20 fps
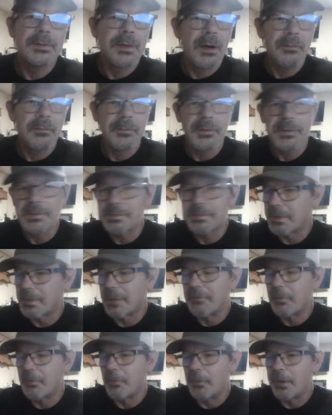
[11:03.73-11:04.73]
couple of weeks
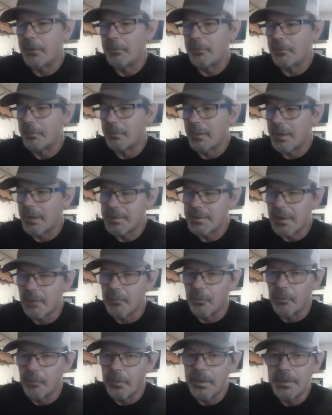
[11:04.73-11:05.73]
going, hey, I'm just
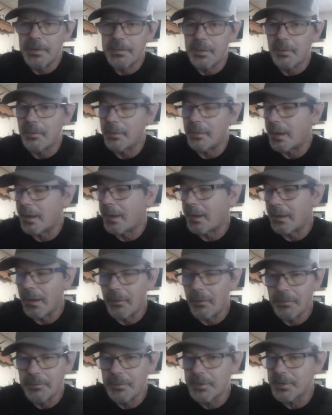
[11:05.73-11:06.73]
curious, anybody hear
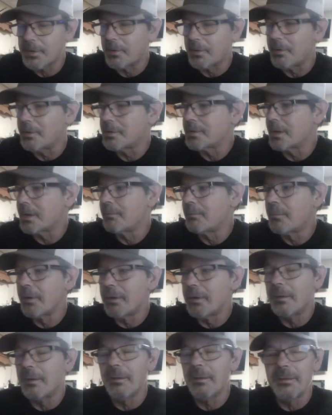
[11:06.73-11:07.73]
anything about what's going on with
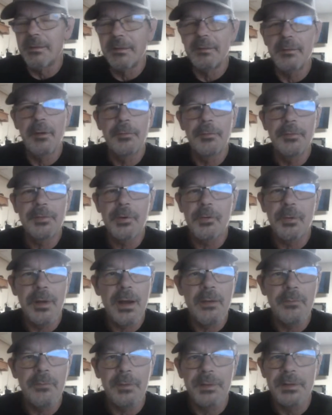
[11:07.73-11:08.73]
this thing?
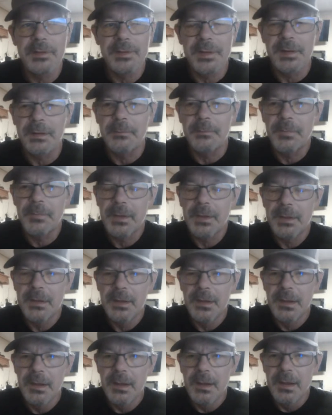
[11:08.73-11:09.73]
And
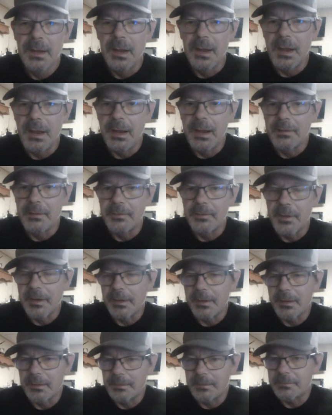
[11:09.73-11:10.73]
finally, yesterday
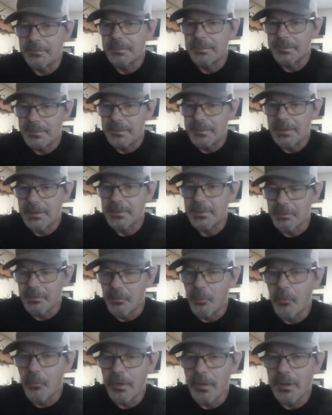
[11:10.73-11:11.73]
morning, I got a
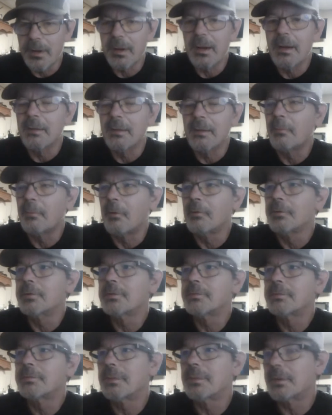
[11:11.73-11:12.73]
phone call
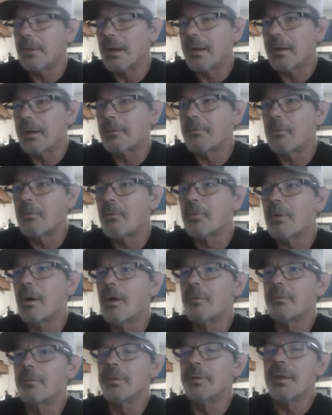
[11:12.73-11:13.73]
from the doctor's office.